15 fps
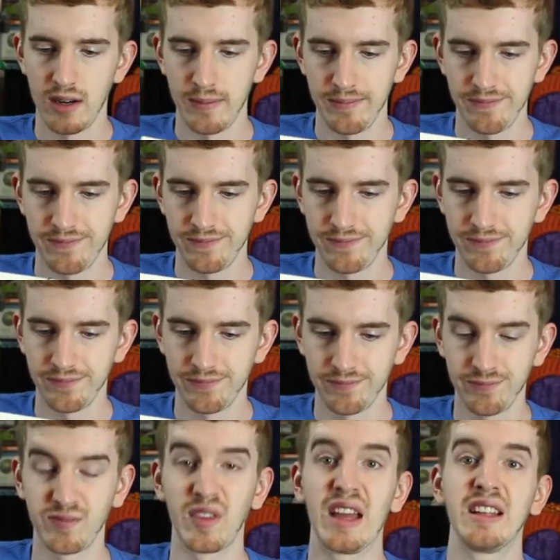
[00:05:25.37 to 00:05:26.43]
right,
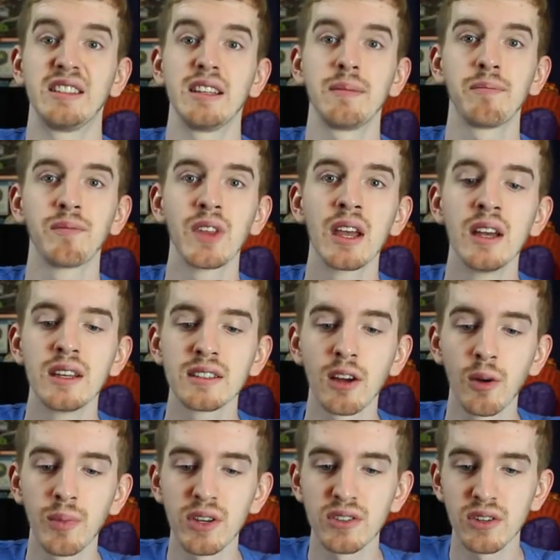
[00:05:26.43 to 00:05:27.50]
that's it. So
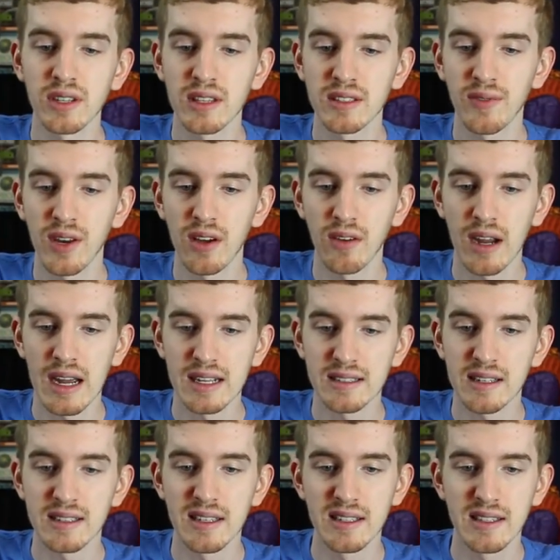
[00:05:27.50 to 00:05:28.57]
I hope you enjoyed this video, guys.
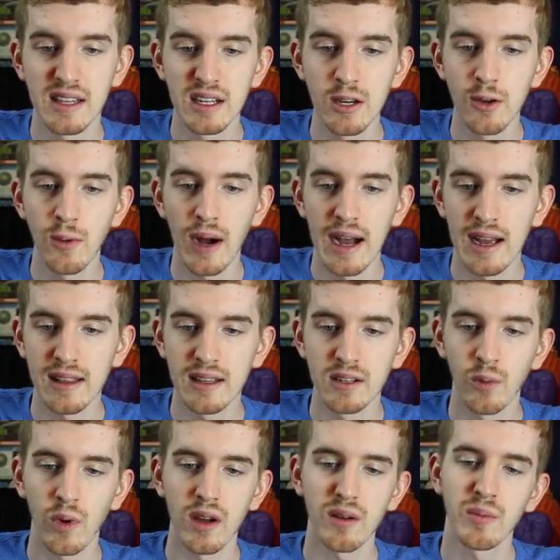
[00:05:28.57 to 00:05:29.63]
This is the Newisland
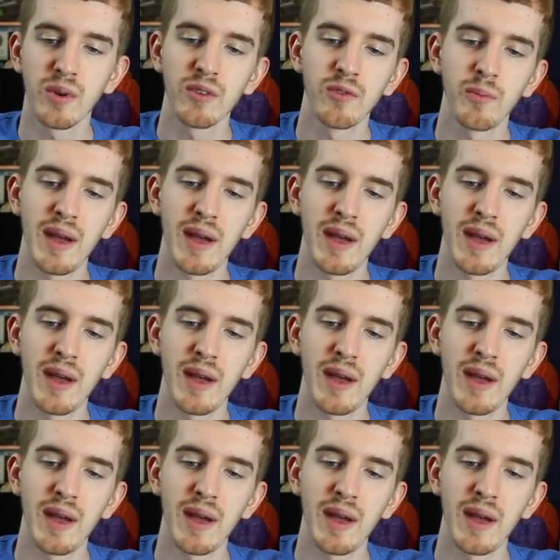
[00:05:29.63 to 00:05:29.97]
waterproof